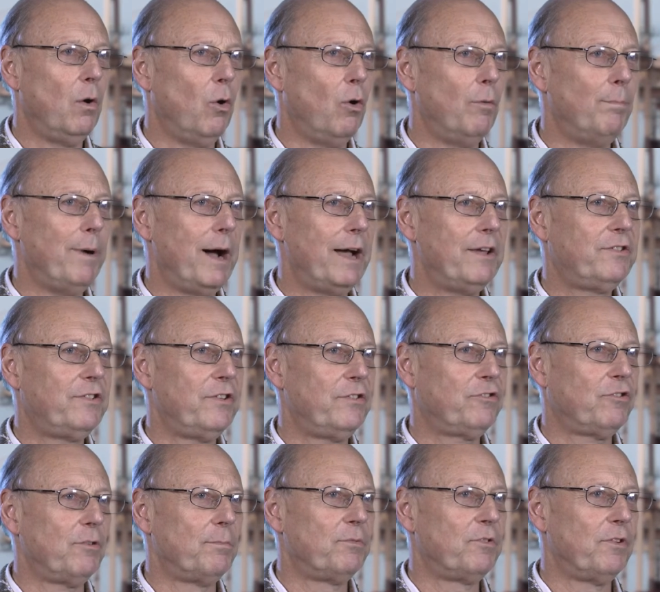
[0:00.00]
or by
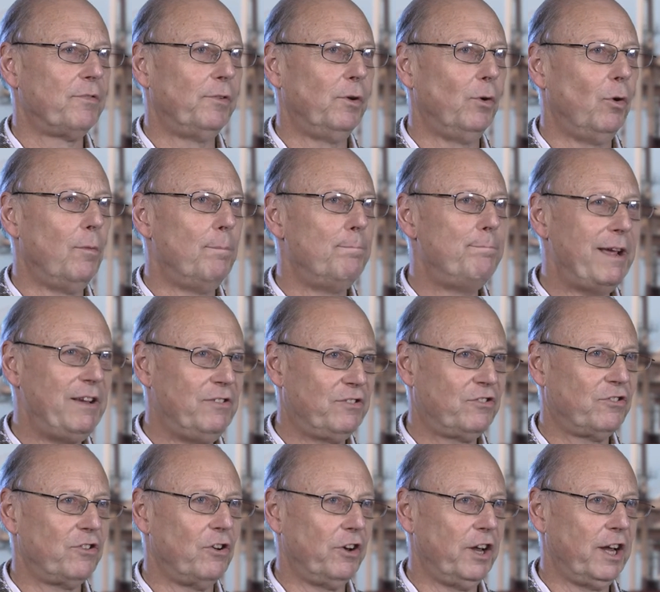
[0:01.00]
systems of law
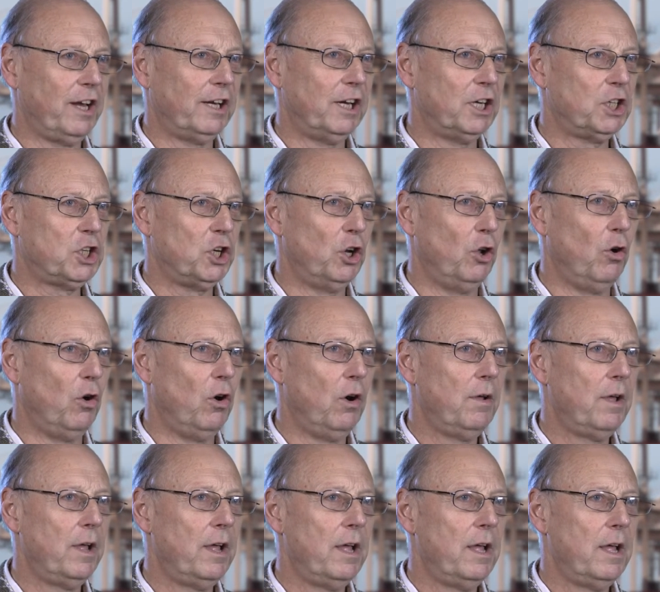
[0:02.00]
based on English
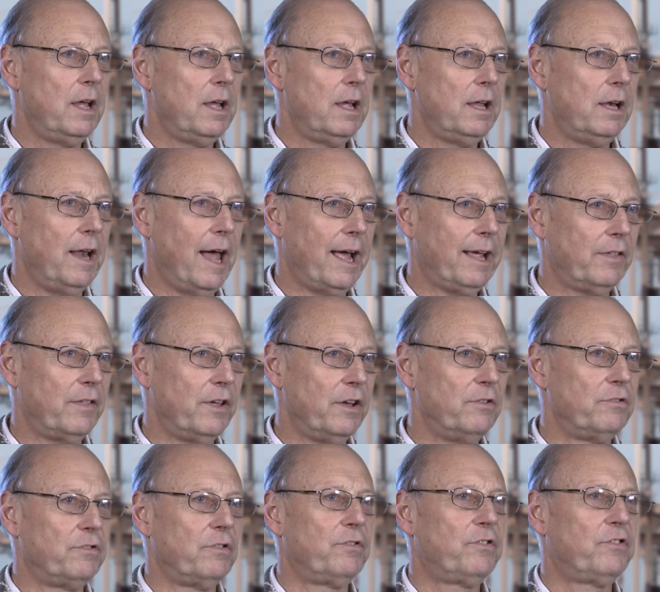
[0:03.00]
law, like
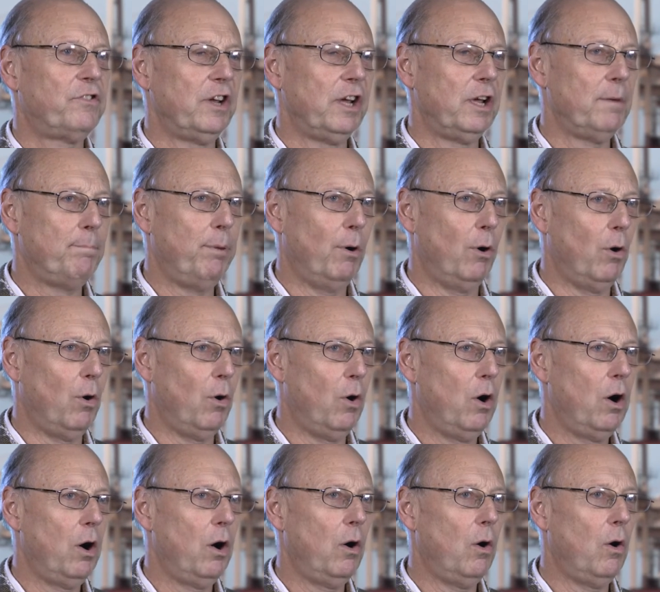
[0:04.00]
those of
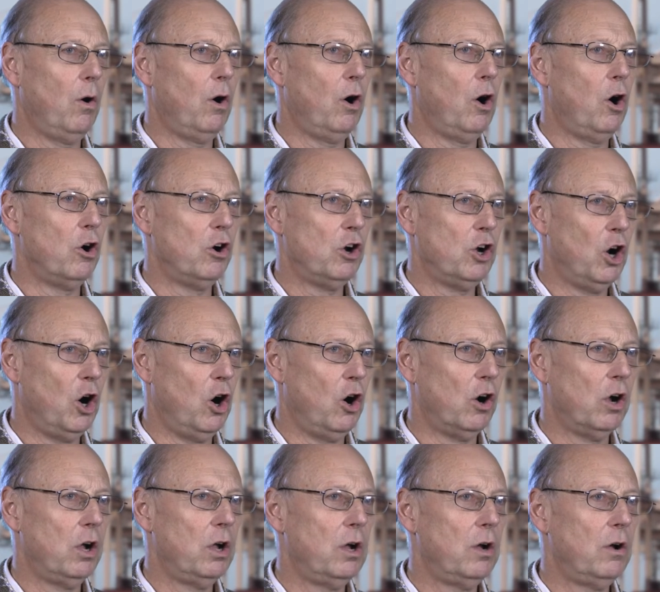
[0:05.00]
Singapore or Hong
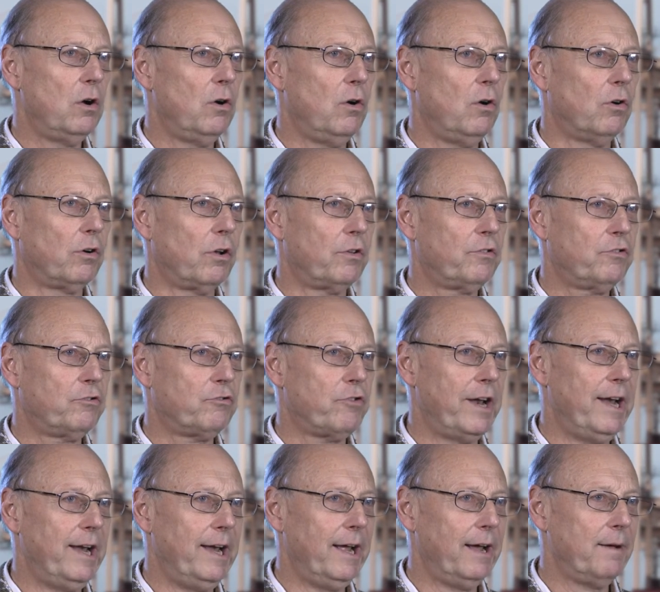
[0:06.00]
Kong or Australia.